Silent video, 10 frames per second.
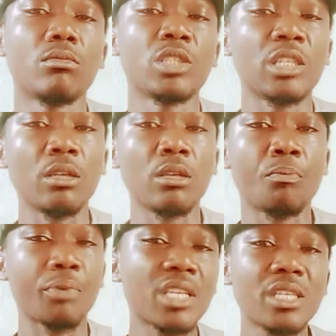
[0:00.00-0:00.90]
the
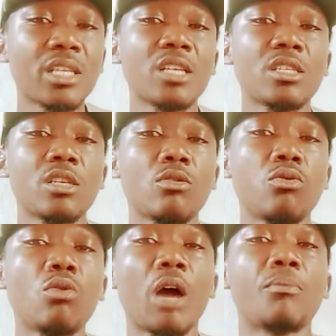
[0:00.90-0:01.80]
presidency
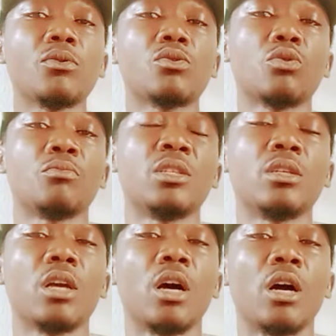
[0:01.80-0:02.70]
who happens to be
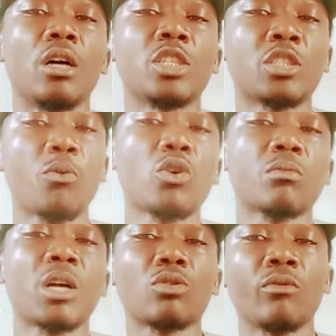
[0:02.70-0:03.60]
the
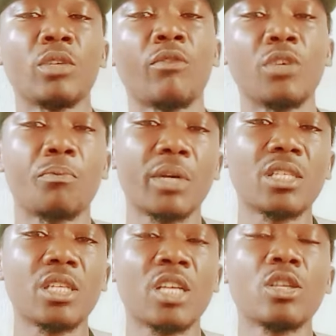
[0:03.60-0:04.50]
spokesman of the
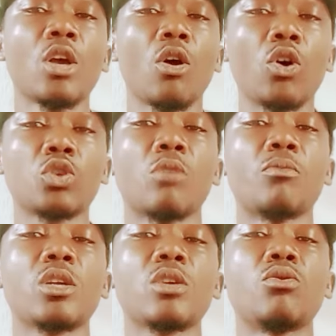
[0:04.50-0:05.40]
president or
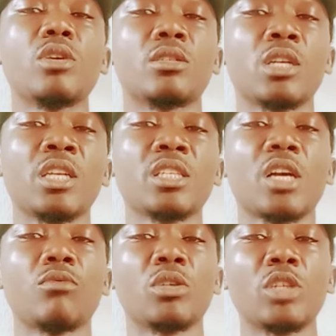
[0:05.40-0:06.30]
somebody who is
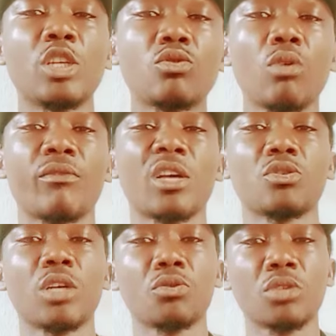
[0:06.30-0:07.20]
related with the issue of
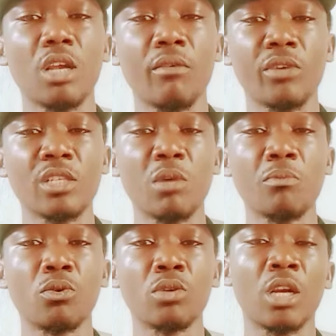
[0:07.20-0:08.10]
national social
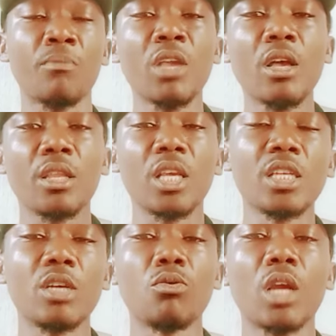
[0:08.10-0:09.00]
investment program. Then
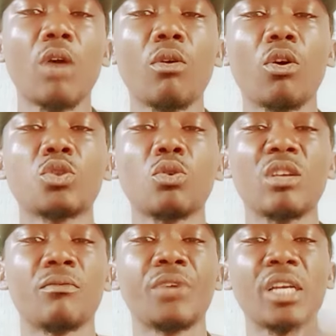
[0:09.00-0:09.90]
they will now also
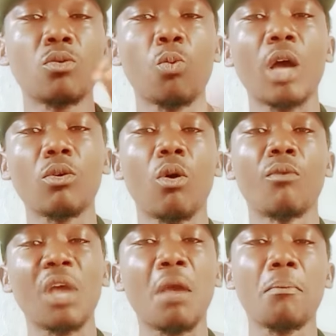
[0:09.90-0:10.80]
invite one of
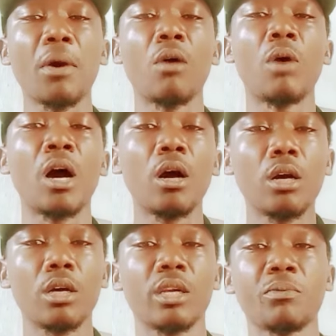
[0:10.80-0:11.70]
Empower
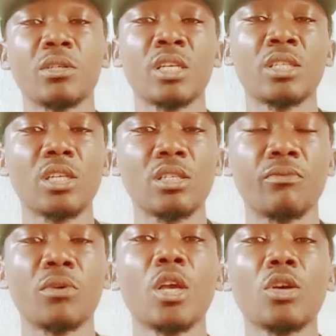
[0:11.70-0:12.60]
representative
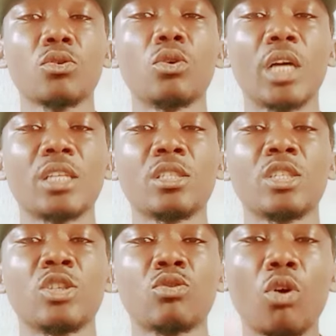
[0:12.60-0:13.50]
so that the
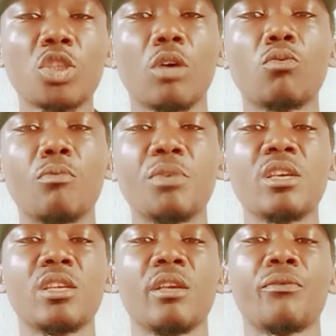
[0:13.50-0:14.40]
discussion will be
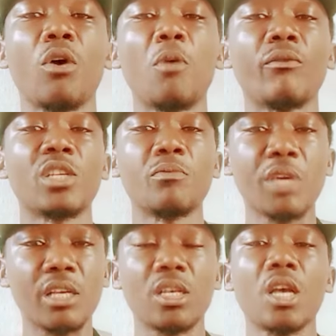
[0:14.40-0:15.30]
in a form of
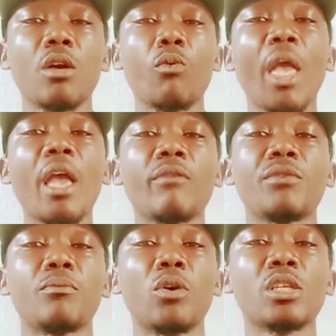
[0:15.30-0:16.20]
debate where
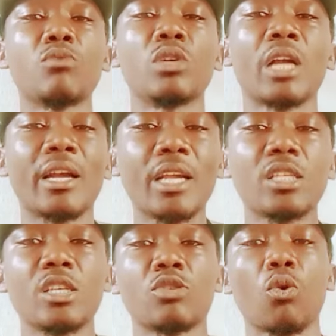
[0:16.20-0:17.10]
everybody will
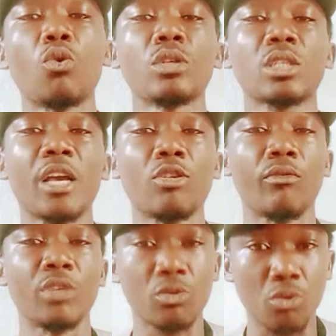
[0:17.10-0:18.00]
narrate his own side of
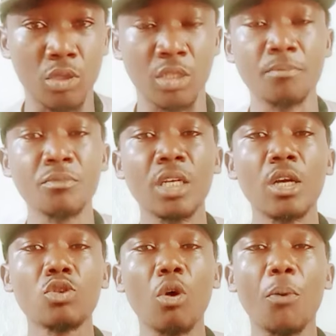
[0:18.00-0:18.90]
the story.
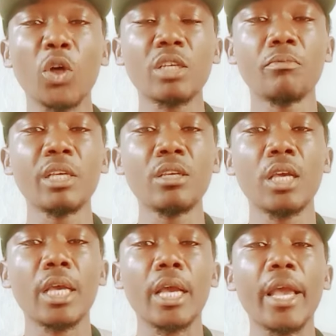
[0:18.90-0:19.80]
So possibly
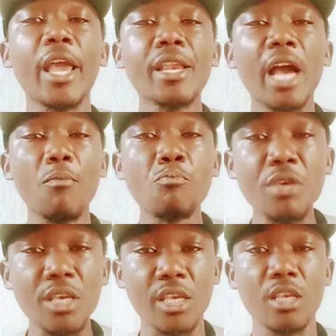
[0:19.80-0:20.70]
either
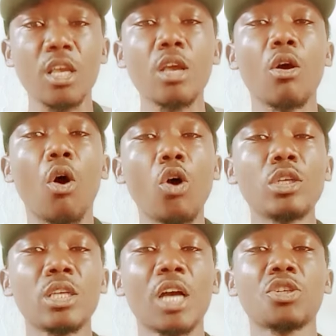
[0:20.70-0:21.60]
me or
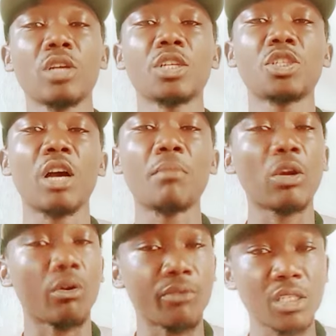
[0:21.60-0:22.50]
the national chairman
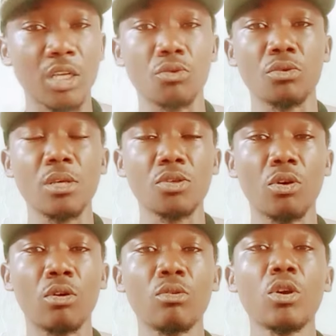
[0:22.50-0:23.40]
of this
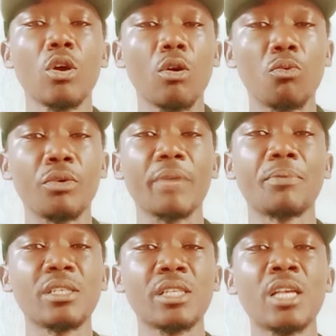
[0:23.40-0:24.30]
association will
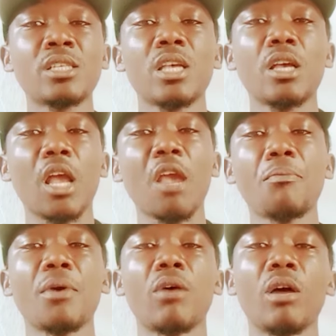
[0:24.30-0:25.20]
represent
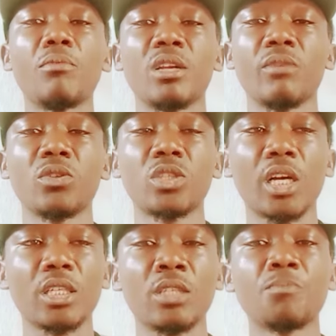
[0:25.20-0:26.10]
Empower
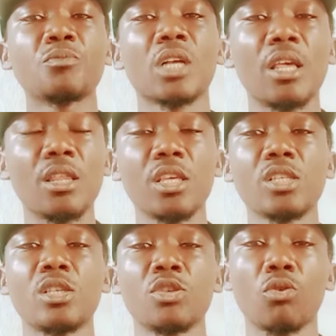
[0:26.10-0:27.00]
beneficiary in this
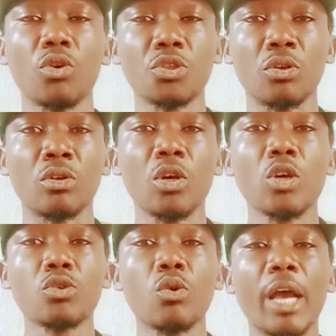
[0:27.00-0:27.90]
discussion.
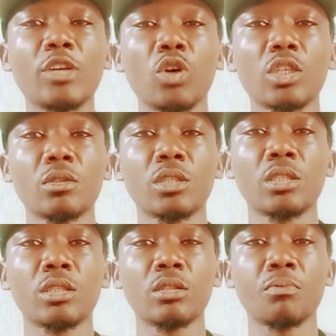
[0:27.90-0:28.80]
So I
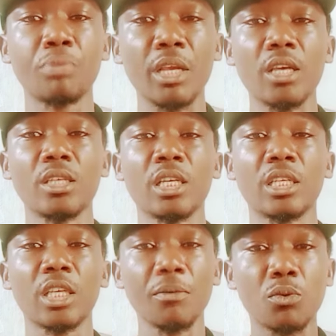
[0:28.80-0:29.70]
just pray they
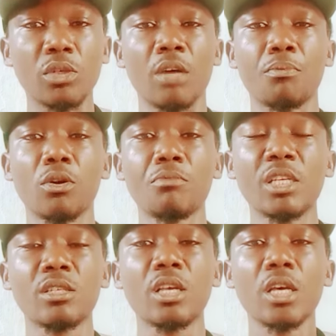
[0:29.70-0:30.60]
keep to their
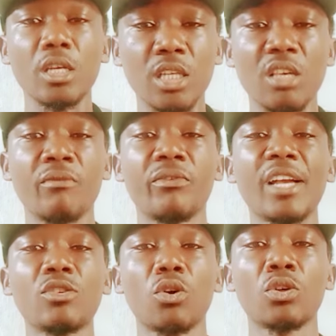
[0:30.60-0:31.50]
promise, they
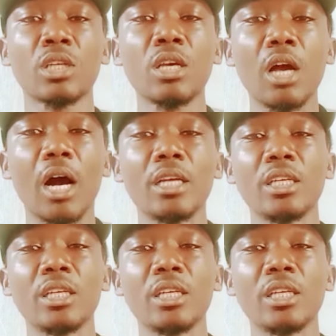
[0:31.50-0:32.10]
invite us, and